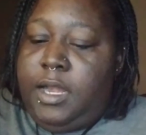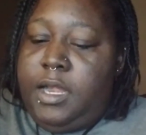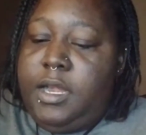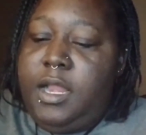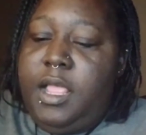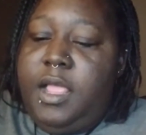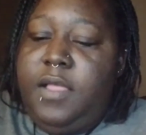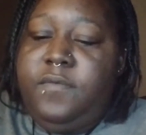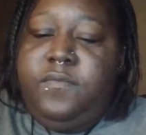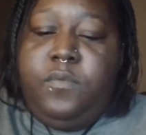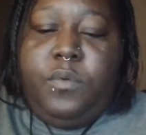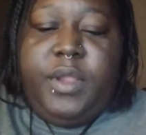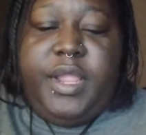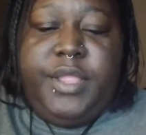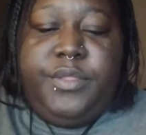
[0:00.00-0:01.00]
Love
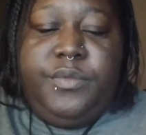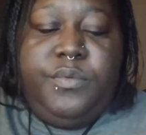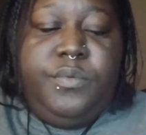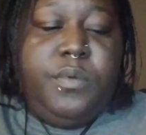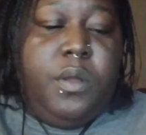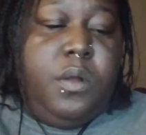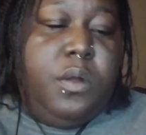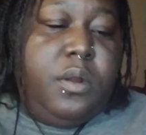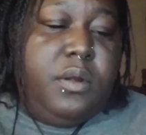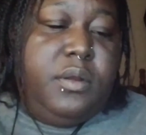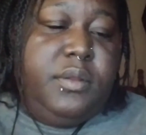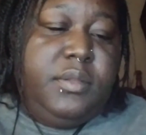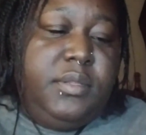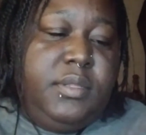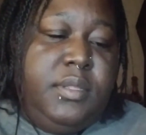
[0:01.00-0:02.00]
where you are.
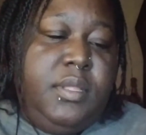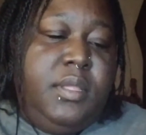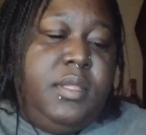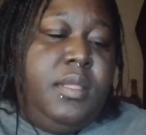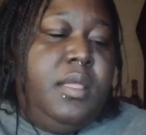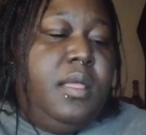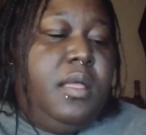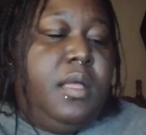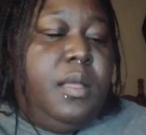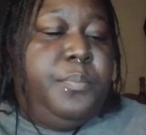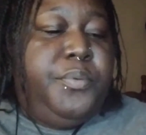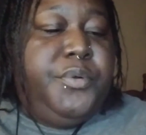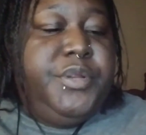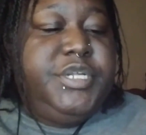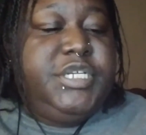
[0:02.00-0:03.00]

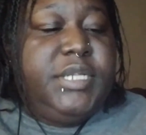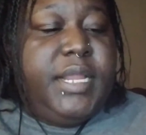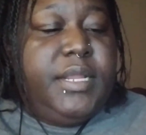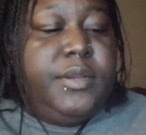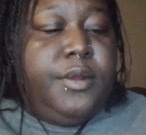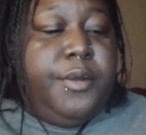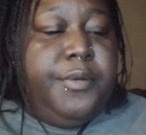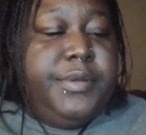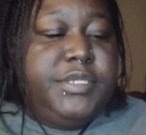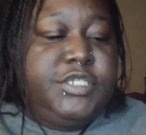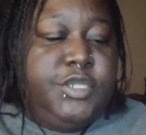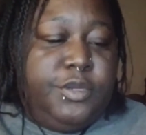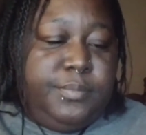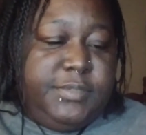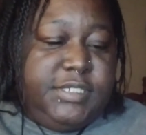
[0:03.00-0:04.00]
Appreciate current
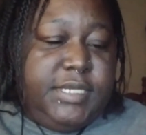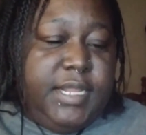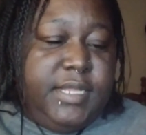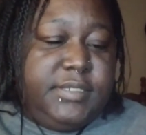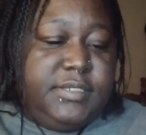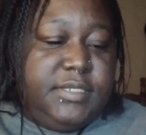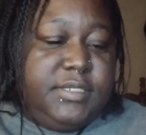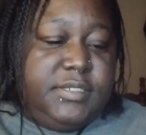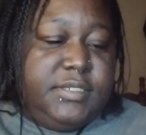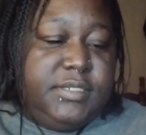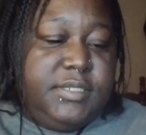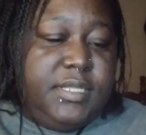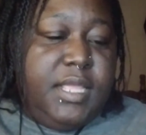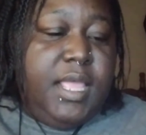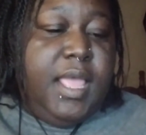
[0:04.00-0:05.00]

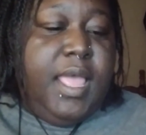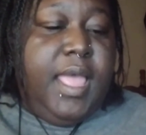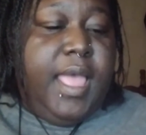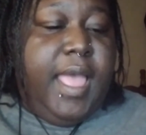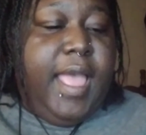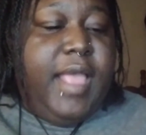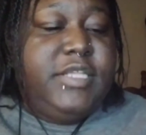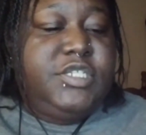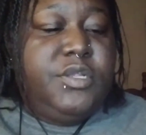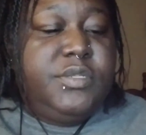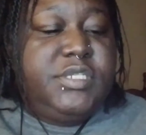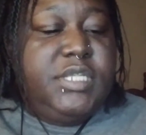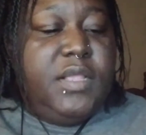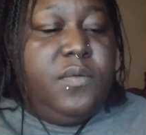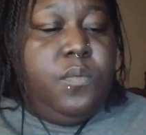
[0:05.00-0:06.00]
circumstances. Ask
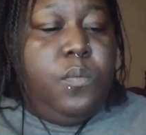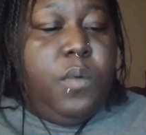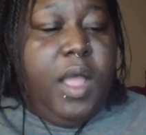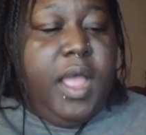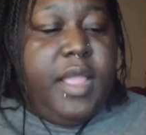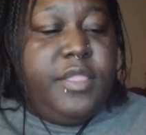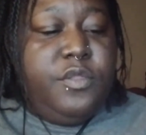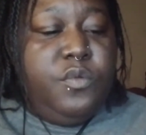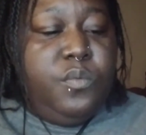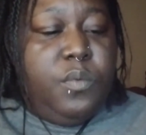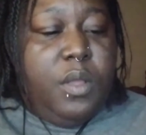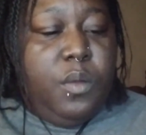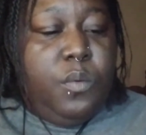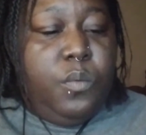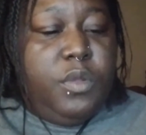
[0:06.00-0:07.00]
yourself why you
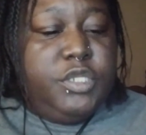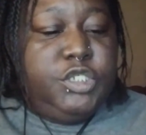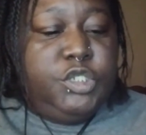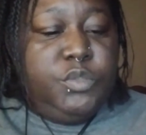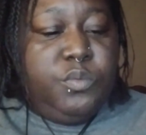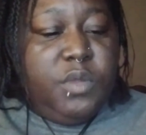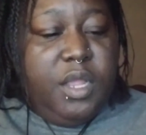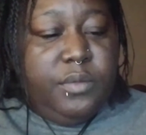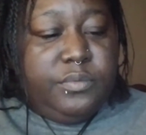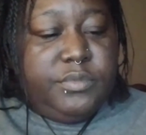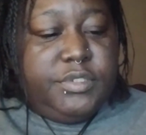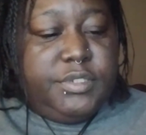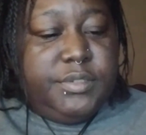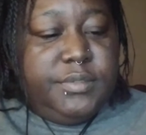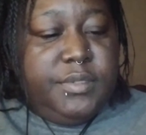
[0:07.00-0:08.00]
want what you
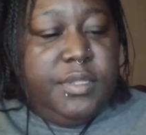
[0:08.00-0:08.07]
want.